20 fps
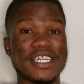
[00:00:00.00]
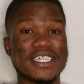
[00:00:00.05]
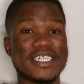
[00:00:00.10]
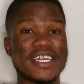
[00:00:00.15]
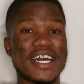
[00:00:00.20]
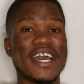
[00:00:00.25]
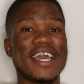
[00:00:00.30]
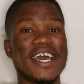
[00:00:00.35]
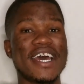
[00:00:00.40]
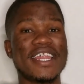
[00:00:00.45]

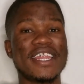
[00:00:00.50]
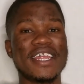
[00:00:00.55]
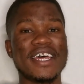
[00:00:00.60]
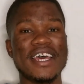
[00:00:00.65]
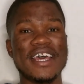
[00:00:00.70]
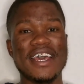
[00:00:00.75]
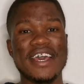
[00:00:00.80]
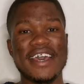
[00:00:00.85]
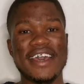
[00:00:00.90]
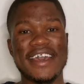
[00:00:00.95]
tired,
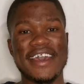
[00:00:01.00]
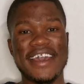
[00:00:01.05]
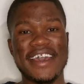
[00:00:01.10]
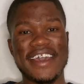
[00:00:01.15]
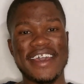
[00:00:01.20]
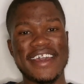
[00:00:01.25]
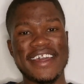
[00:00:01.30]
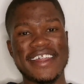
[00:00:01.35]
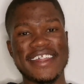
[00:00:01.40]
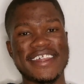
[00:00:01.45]

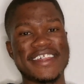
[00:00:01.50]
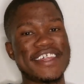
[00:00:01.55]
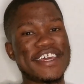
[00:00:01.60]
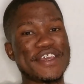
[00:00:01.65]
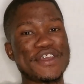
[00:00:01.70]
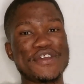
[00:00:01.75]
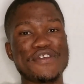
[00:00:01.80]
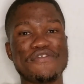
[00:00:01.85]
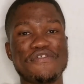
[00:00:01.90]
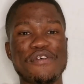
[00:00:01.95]
and
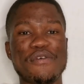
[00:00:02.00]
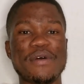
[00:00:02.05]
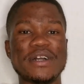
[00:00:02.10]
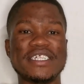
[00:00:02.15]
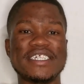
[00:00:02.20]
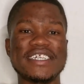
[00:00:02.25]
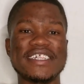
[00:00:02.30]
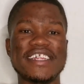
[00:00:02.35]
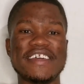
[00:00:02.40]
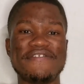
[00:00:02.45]
thank you for
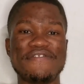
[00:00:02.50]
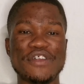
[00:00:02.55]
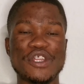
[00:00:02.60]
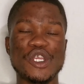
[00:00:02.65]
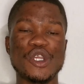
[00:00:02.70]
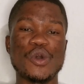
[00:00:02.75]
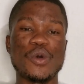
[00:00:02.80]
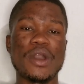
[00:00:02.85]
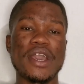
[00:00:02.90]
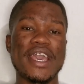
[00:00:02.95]
watching the
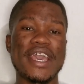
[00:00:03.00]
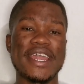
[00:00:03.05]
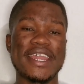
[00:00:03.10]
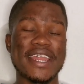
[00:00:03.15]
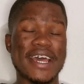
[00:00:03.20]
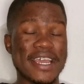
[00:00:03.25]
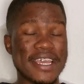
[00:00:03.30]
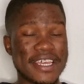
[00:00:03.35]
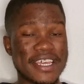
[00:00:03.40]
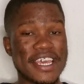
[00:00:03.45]
video.
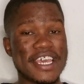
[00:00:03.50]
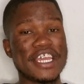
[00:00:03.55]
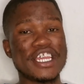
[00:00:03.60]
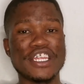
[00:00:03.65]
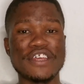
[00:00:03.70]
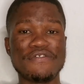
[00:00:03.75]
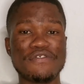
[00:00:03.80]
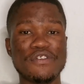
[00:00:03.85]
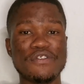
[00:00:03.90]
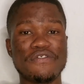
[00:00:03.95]
And
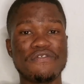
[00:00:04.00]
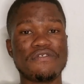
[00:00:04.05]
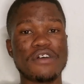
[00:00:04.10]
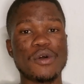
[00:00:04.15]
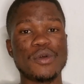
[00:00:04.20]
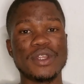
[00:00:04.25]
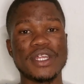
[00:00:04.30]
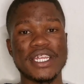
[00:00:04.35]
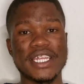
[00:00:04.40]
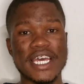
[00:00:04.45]
again, if you
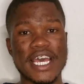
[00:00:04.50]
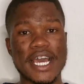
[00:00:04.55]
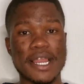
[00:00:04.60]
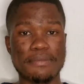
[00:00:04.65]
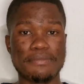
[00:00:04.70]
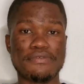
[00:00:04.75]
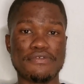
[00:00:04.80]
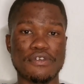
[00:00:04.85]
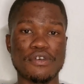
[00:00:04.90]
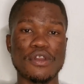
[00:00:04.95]
found it
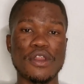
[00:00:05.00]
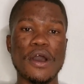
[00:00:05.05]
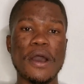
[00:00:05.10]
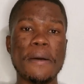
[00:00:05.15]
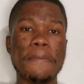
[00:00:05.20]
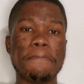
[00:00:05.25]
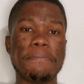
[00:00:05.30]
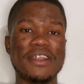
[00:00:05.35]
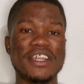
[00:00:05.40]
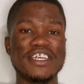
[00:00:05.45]
helpful,
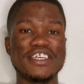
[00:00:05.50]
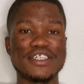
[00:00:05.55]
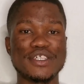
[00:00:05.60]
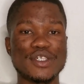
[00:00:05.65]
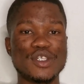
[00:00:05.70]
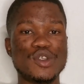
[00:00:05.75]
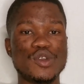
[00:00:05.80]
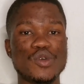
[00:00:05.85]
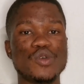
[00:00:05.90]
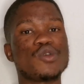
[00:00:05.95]

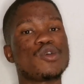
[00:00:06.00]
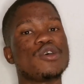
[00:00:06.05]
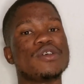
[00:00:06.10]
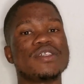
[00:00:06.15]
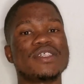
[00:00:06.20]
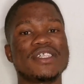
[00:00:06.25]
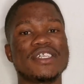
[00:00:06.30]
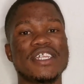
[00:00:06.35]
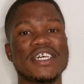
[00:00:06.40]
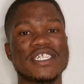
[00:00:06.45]
please do
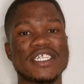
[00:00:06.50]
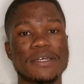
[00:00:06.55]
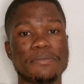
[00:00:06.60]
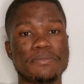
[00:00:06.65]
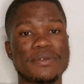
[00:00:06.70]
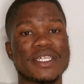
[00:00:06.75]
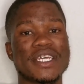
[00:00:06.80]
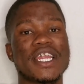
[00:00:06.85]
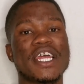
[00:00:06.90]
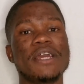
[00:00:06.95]
consider
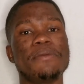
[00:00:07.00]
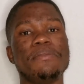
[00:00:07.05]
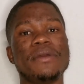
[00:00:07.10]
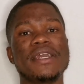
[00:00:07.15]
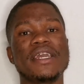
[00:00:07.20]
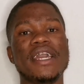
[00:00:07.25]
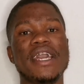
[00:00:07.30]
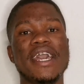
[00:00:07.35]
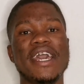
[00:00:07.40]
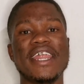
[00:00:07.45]

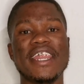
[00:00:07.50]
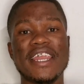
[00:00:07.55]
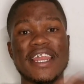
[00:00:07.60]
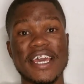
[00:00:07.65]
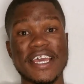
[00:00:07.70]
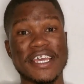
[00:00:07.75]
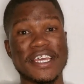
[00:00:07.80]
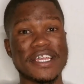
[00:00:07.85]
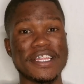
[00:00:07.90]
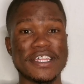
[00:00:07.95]
subscribing and
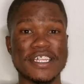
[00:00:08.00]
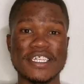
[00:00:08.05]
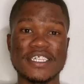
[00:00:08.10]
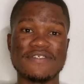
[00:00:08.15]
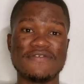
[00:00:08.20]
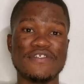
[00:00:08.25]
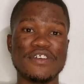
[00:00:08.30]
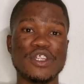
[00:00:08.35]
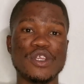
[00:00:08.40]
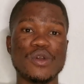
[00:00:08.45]
liking this
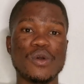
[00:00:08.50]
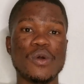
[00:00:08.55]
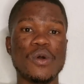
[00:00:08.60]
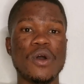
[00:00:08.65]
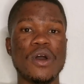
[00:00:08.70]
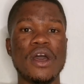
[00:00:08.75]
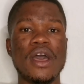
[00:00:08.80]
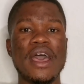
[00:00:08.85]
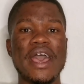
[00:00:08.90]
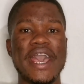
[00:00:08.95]
video,
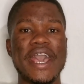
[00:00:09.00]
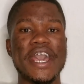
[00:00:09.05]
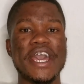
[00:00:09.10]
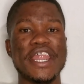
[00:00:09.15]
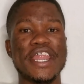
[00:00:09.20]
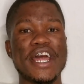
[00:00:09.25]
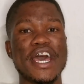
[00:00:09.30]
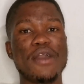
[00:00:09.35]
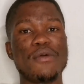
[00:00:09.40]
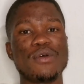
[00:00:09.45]

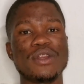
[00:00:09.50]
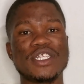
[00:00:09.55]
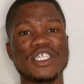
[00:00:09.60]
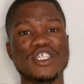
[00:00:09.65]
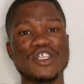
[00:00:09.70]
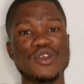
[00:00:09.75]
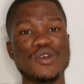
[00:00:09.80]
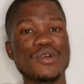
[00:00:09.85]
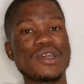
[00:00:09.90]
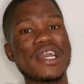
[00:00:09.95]
and I will
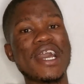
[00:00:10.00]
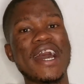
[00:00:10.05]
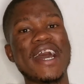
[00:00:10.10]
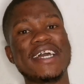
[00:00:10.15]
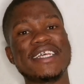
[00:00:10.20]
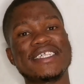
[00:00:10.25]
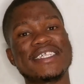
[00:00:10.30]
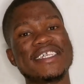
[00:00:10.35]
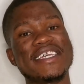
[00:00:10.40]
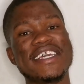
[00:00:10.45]
see you
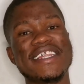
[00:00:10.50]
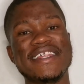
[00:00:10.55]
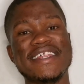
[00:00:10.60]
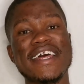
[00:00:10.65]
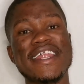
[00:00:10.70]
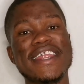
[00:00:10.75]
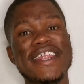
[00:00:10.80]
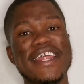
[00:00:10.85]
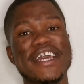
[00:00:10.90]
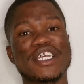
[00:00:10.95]
guys in
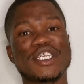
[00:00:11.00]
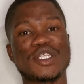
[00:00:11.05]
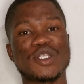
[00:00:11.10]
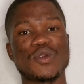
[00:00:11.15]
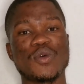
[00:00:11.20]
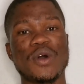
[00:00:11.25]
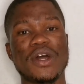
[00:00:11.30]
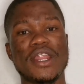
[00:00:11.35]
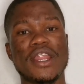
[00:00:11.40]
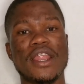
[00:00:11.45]
the next
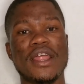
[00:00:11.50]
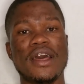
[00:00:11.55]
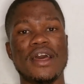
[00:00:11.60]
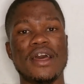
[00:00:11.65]
one.